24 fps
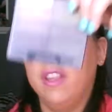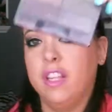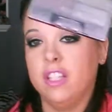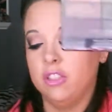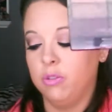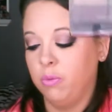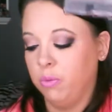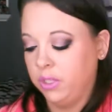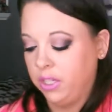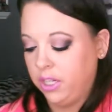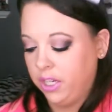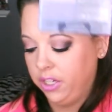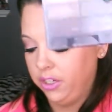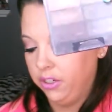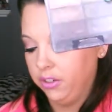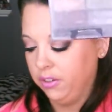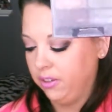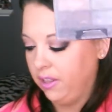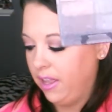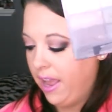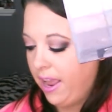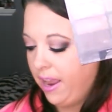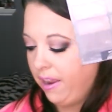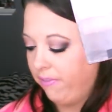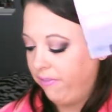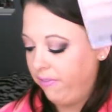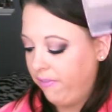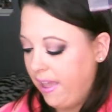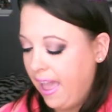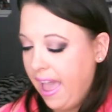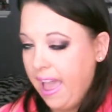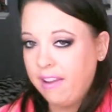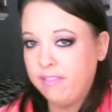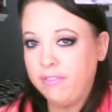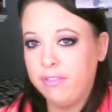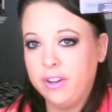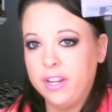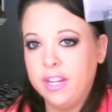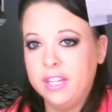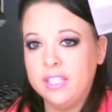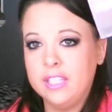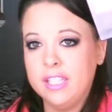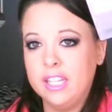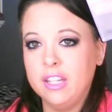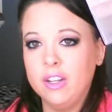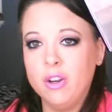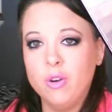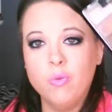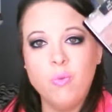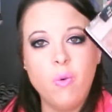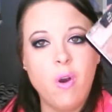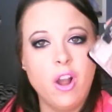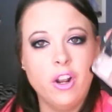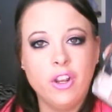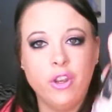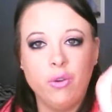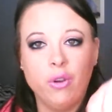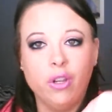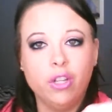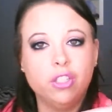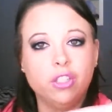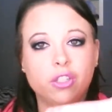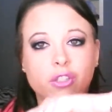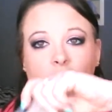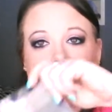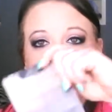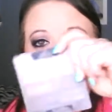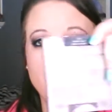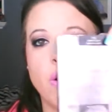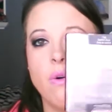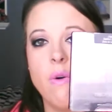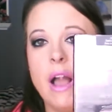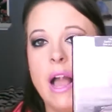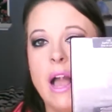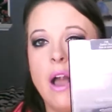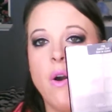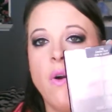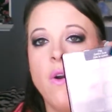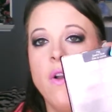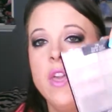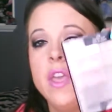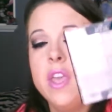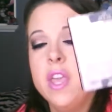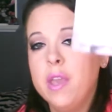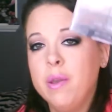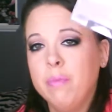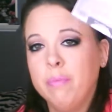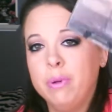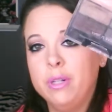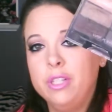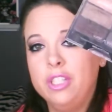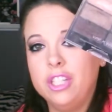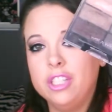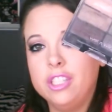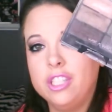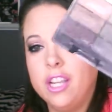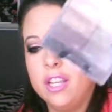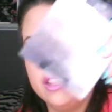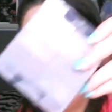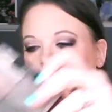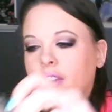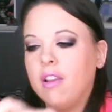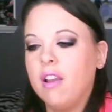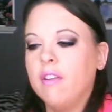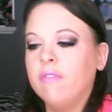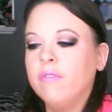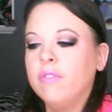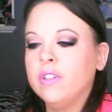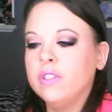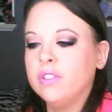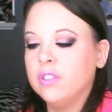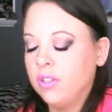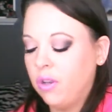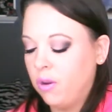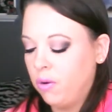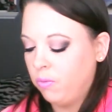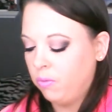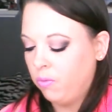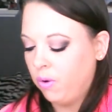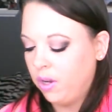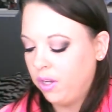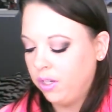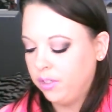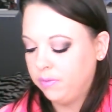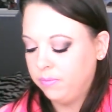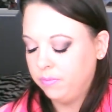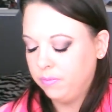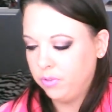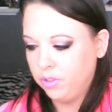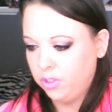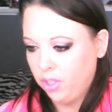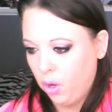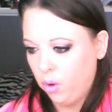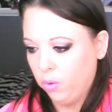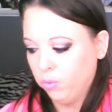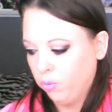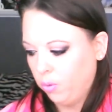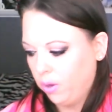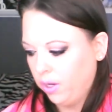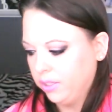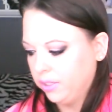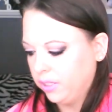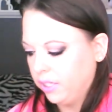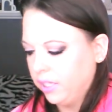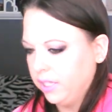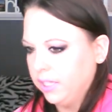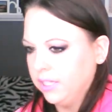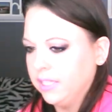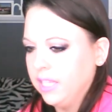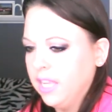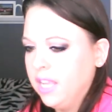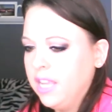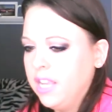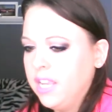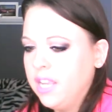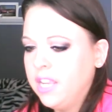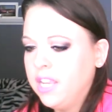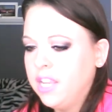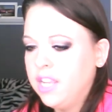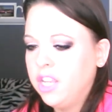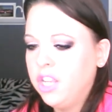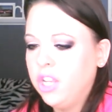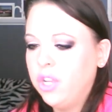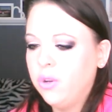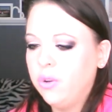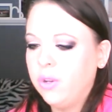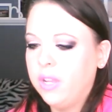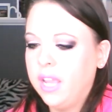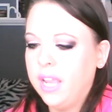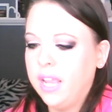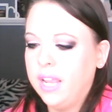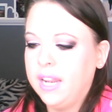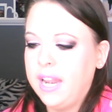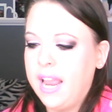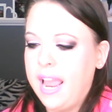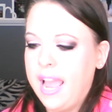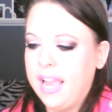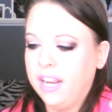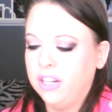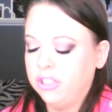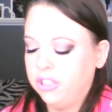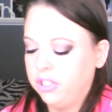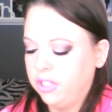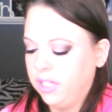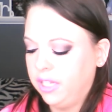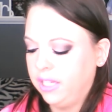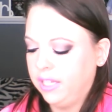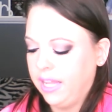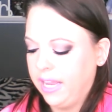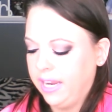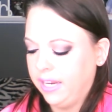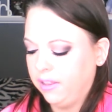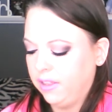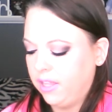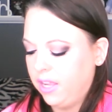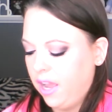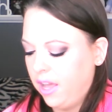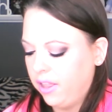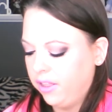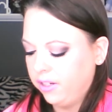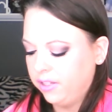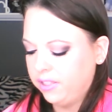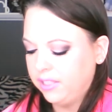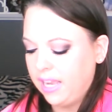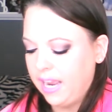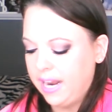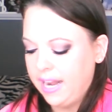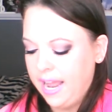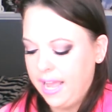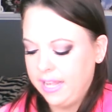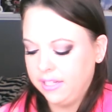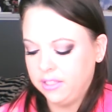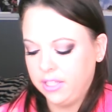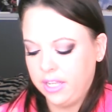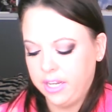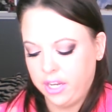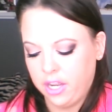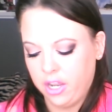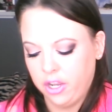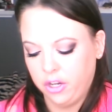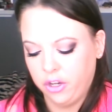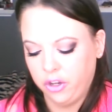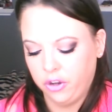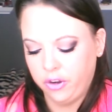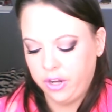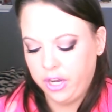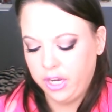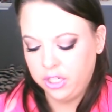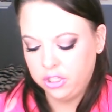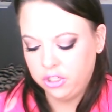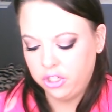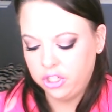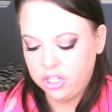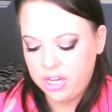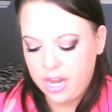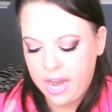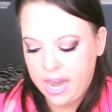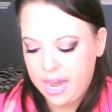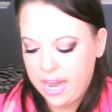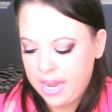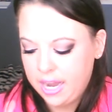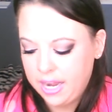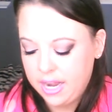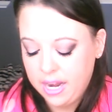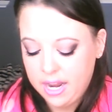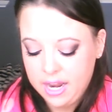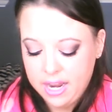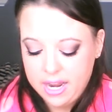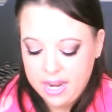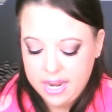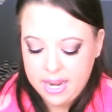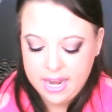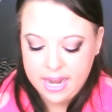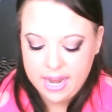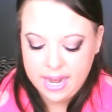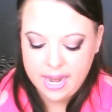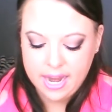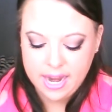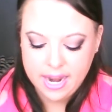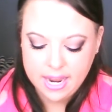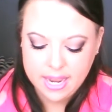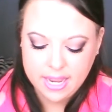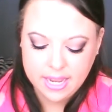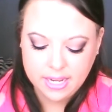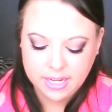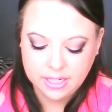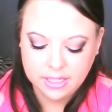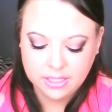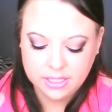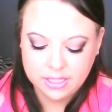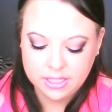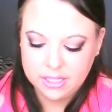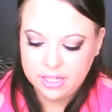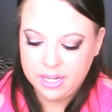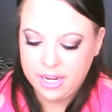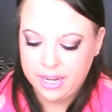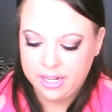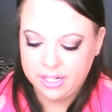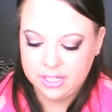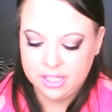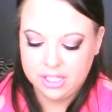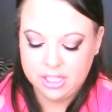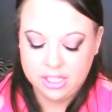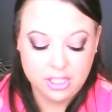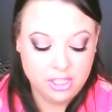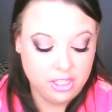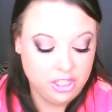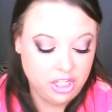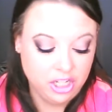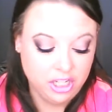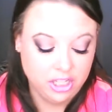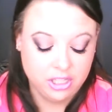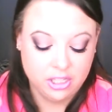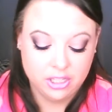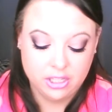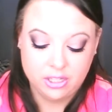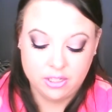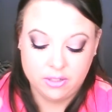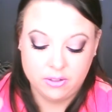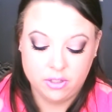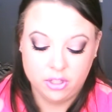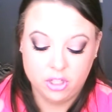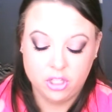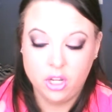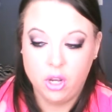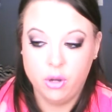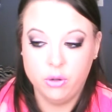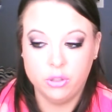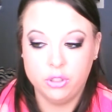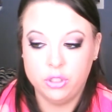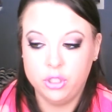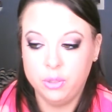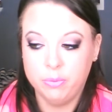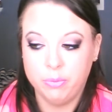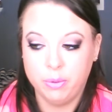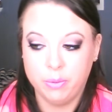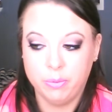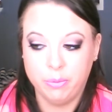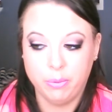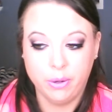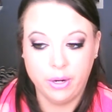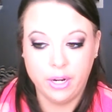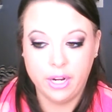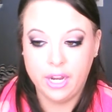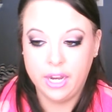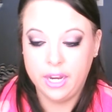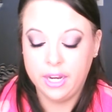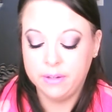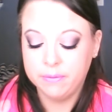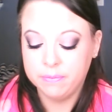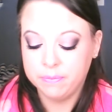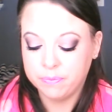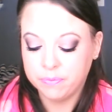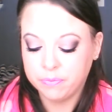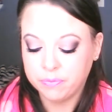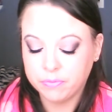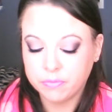this one in your life. Every single one you can just throw out, but just get the Comfort Zone one because you can actually, like, the other side has like a green shade and it's just so super pretty.